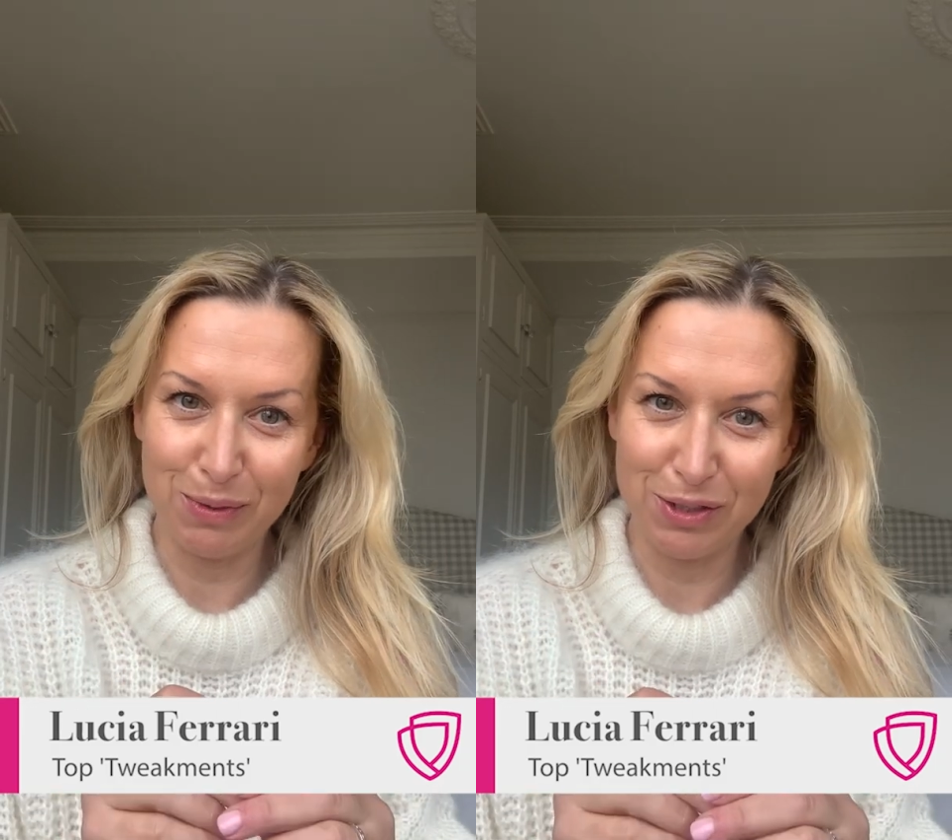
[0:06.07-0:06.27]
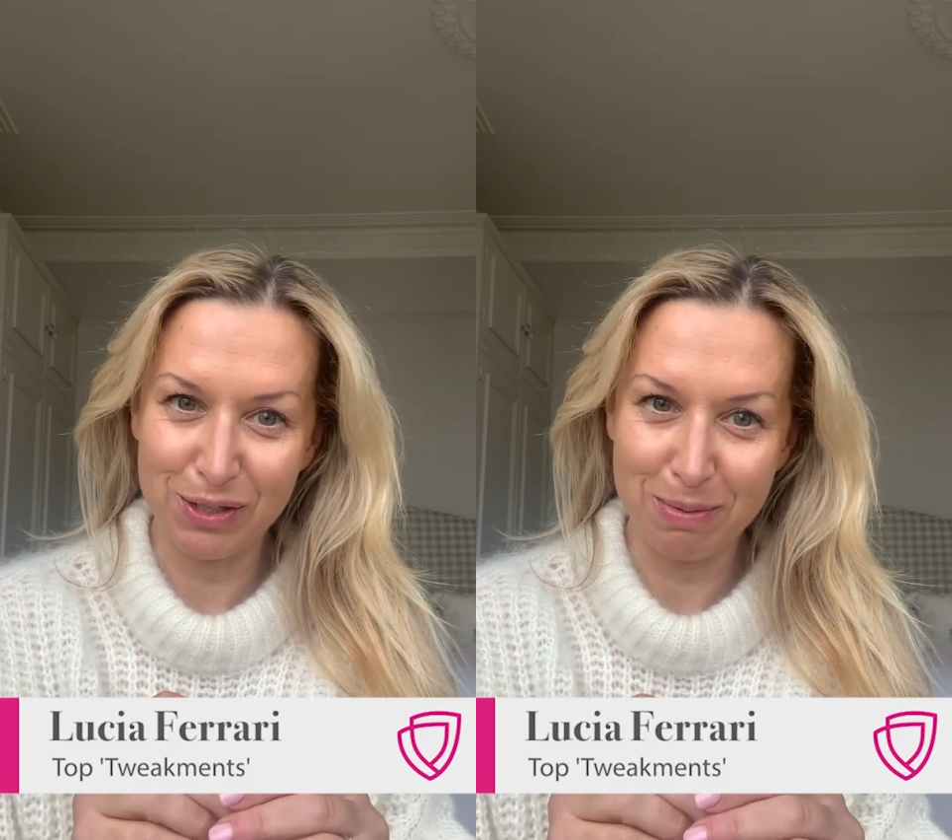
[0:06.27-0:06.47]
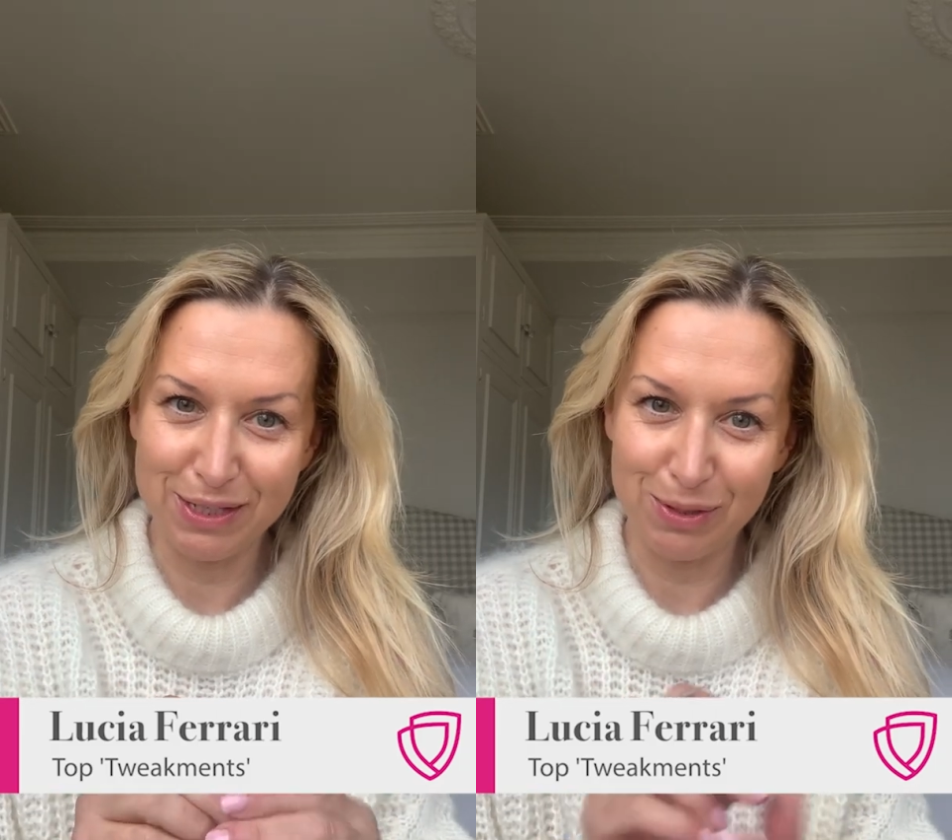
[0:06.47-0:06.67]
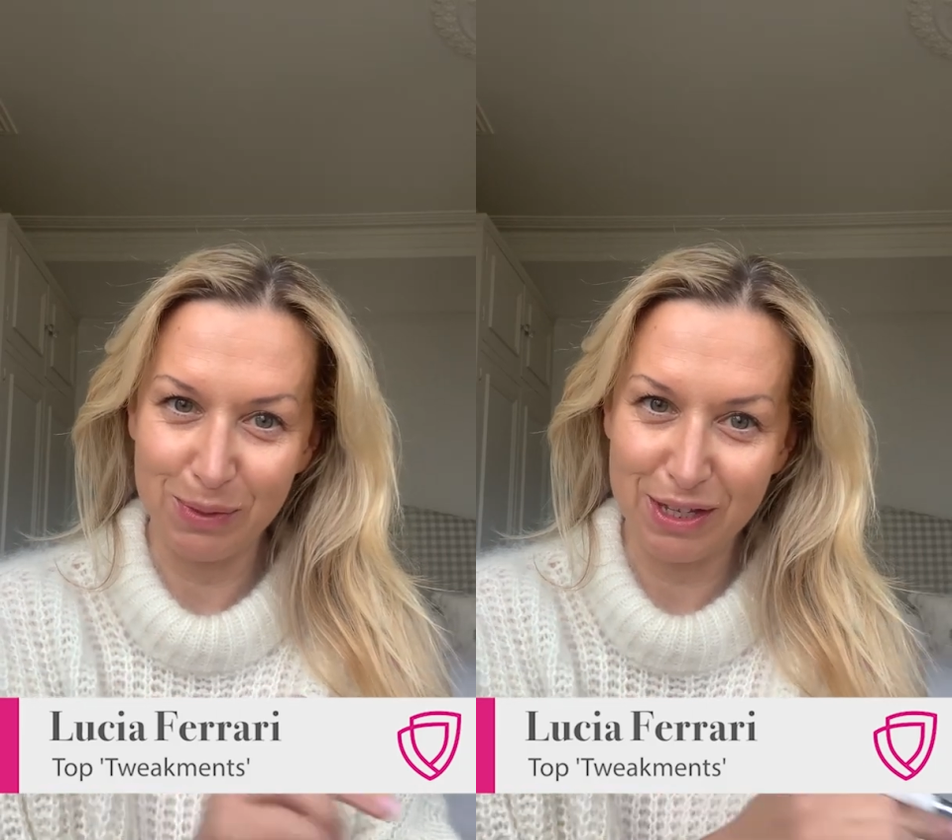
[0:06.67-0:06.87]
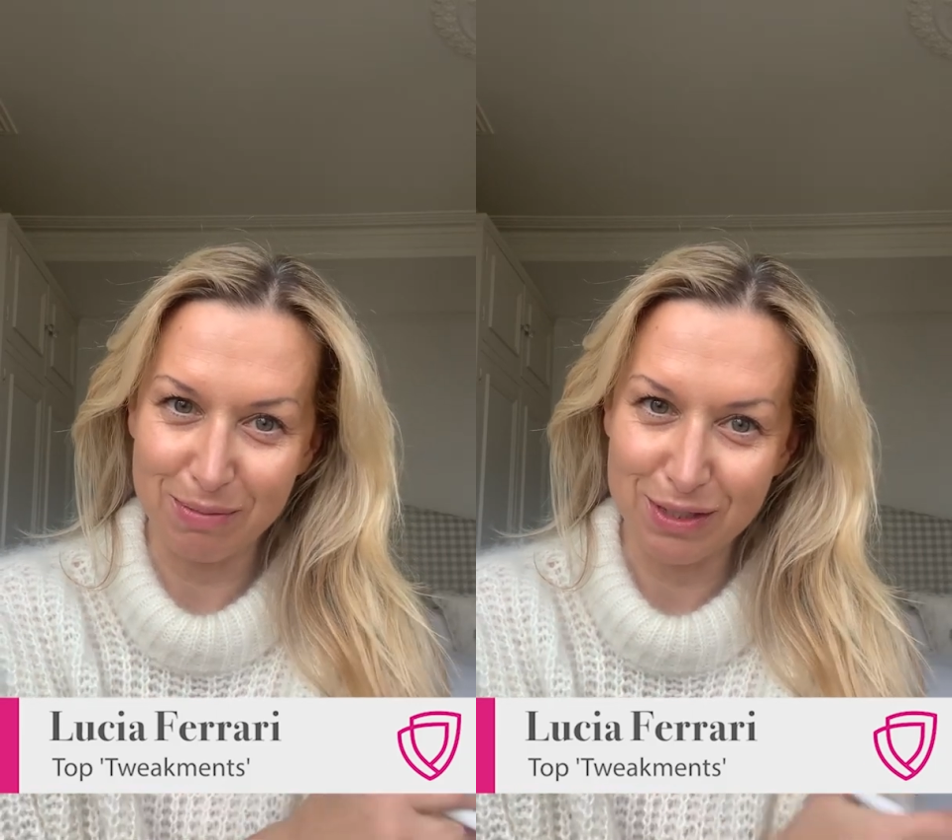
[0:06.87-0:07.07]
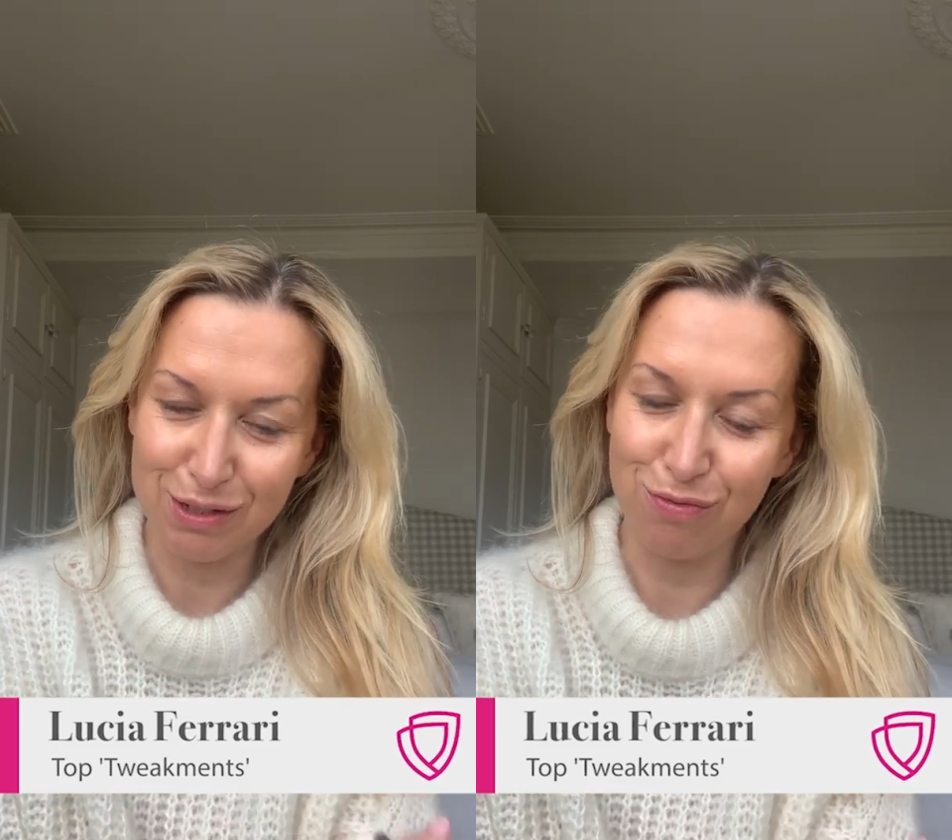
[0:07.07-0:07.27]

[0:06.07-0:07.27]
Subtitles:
which are the best tweakments